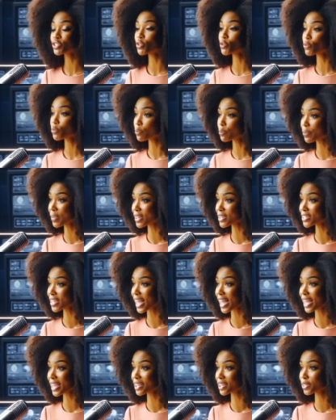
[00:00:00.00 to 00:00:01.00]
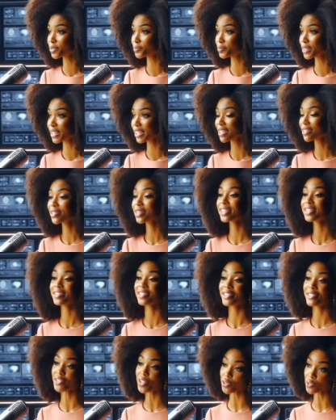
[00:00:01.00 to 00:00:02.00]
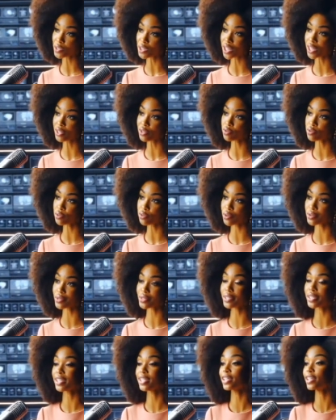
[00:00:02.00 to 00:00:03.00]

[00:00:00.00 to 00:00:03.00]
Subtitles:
legality. Because when marriage ends, the